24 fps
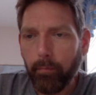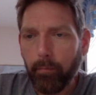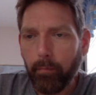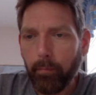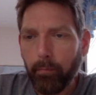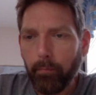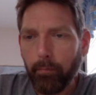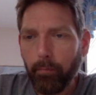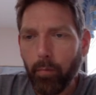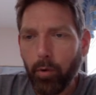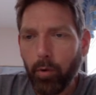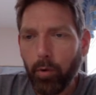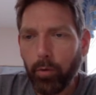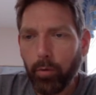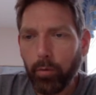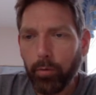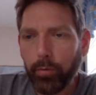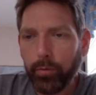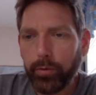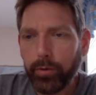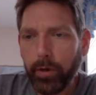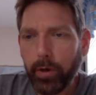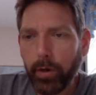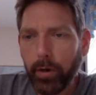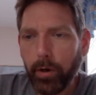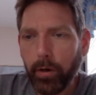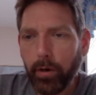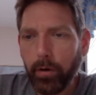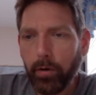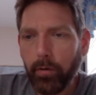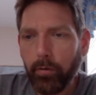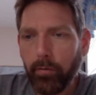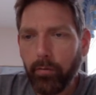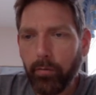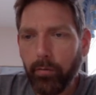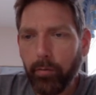Moles
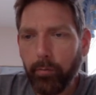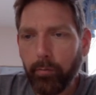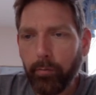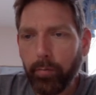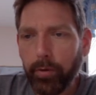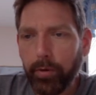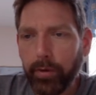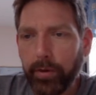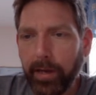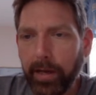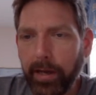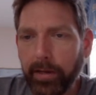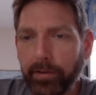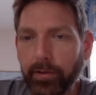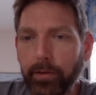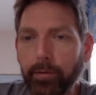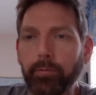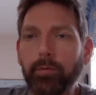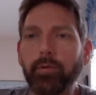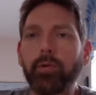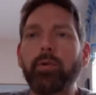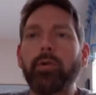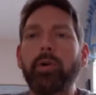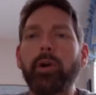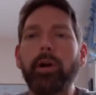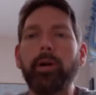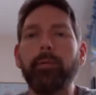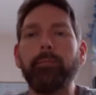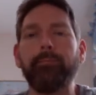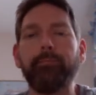of potassium chloride.